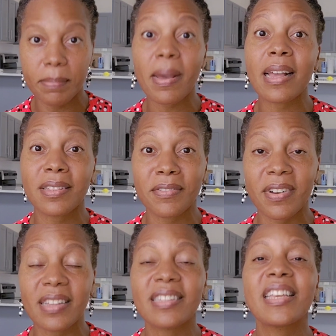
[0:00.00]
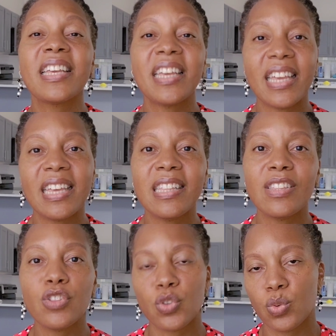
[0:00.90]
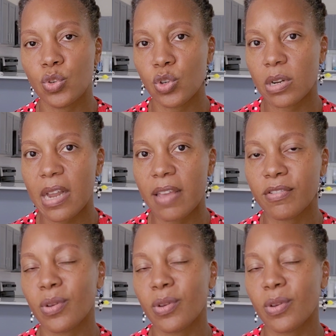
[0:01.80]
passive rest into your life.